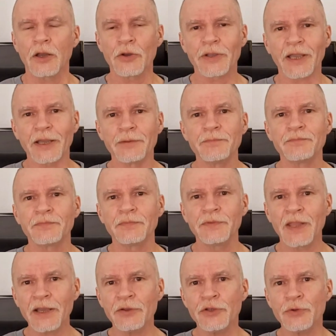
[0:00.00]
Okay,
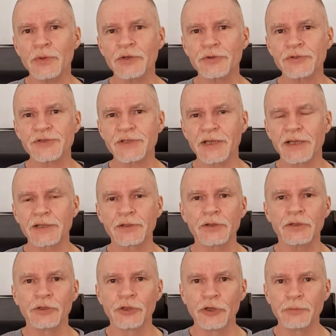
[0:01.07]
now you understand
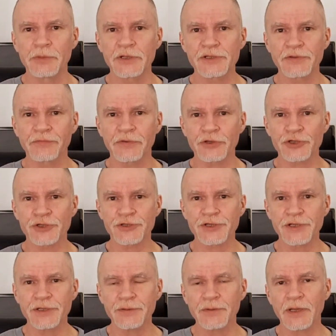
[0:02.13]
luminous
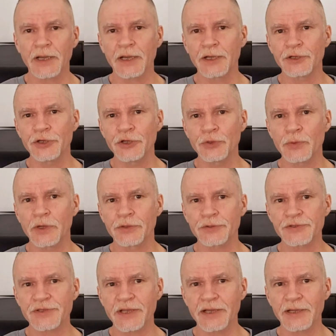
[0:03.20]
efficiency and you
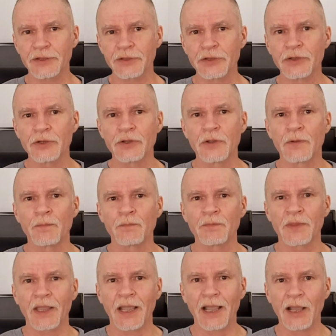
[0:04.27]
understand
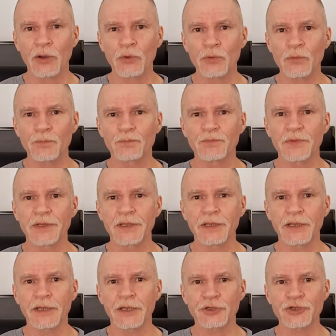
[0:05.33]
how
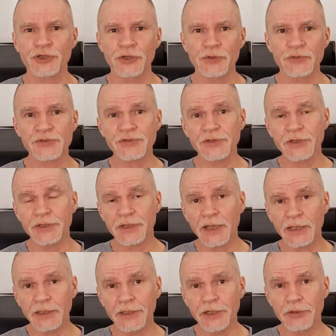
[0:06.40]
it shows that
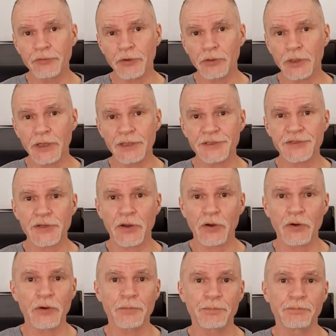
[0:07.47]
LED grow lights
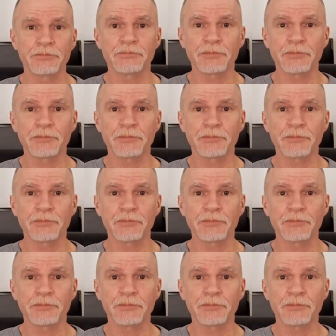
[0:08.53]
are